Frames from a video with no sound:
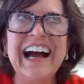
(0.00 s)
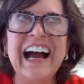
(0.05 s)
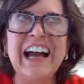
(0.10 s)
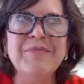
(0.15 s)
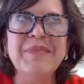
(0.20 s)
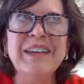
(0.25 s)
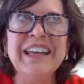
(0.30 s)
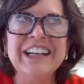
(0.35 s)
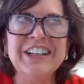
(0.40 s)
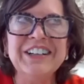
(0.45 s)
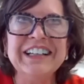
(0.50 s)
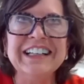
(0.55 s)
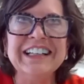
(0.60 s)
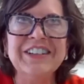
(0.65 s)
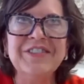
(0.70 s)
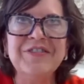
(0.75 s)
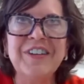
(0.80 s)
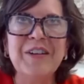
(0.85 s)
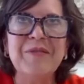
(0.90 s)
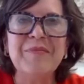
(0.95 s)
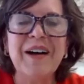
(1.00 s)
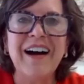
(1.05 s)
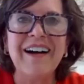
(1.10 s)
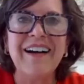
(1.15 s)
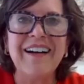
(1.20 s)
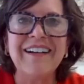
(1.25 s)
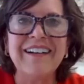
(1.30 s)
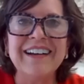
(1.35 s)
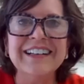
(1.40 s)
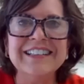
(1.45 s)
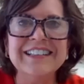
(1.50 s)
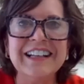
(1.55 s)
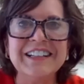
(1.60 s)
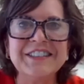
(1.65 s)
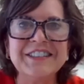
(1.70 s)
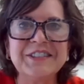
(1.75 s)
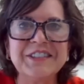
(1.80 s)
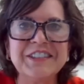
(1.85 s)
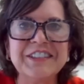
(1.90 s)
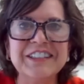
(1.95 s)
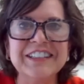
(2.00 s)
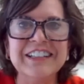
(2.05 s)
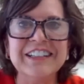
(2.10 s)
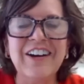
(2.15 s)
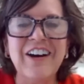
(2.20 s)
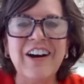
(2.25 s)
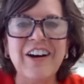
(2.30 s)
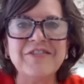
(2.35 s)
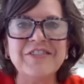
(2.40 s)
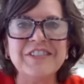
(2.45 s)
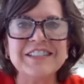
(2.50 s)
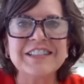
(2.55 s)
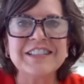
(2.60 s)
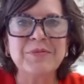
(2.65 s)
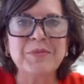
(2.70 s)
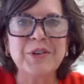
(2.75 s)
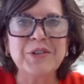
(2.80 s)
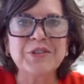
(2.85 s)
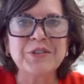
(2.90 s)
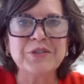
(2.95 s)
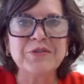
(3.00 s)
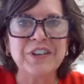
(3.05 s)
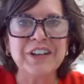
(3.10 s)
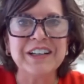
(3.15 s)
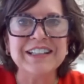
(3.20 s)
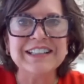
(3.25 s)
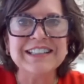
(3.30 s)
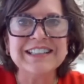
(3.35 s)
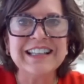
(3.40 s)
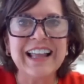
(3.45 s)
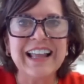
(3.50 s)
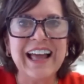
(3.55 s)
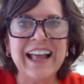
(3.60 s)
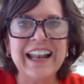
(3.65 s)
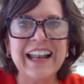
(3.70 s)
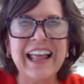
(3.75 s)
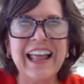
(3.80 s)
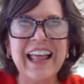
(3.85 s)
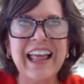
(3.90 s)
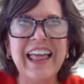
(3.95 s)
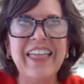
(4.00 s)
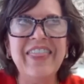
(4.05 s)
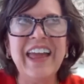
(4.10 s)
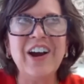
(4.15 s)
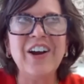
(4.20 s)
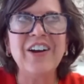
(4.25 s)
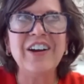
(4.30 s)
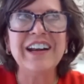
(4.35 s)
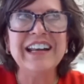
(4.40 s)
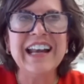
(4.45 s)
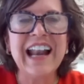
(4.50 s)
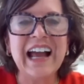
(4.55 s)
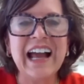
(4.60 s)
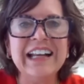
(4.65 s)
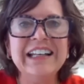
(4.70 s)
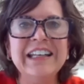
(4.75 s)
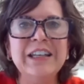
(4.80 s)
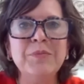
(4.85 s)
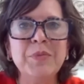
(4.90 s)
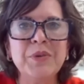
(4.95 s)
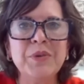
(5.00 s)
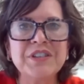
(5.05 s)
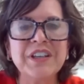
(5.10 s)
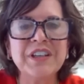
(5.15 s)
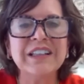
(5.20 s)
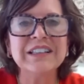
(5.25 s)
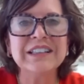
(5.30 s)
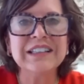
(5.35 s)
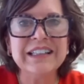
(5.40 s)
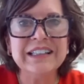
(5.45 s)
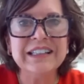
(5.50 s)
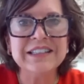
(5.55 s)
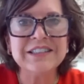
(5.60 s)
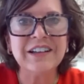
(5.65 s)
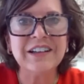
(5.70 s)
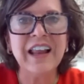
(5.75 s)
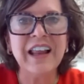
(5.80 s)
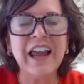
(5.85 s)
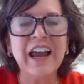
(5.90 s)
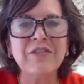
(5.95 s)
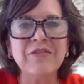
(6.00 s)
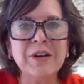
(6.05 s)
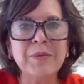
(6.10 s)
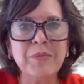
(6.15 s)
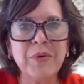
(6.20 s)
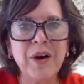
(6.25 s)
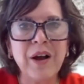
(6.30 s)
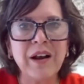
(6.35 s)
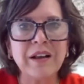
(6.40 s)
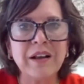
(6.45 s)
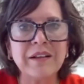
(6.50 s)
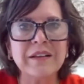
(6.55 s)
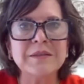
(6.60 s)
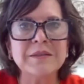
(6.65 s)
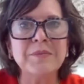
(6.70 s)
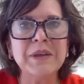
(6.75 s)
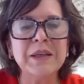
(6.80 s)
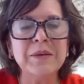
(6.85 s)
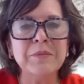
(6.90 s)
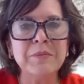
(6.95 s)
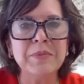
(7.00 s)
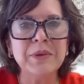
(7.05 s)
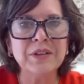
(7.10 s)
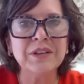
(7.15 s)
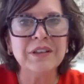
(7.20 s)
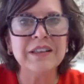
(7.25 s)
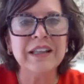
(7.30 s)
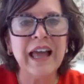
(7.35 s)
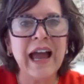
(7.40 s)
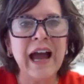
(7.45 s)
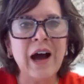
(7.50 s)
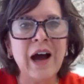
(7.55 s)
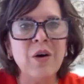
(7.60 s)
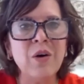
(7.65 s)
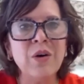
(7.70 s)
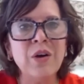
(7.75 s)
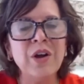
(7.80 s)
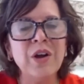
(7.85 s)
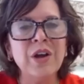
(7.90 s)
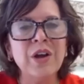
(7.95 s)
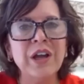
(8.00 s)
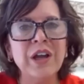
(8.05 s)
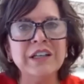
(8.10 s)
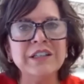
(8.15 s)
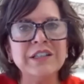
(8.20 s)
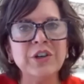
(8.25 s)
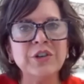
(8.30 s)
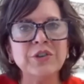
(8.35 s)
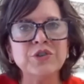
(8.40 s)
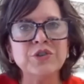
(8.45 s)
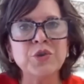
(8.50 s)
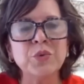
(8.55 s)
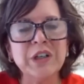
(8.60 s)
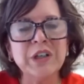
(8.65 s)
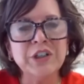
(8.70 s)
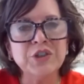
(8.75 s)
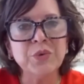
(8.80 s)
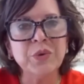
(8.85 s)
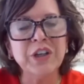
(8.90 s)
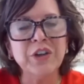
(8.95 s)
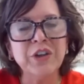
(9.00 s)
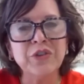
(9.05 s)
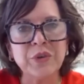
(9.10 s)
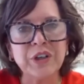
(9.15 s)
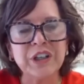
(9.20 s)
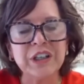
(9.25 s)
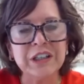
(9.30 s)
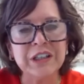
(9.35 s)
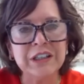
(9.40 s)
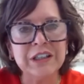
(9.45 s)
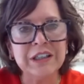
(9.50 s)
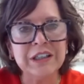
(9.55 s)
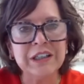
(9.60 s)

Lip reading: I'm hearing from our industrial and office commercial friends that they are 90% leased on every product that's being built now until 2023.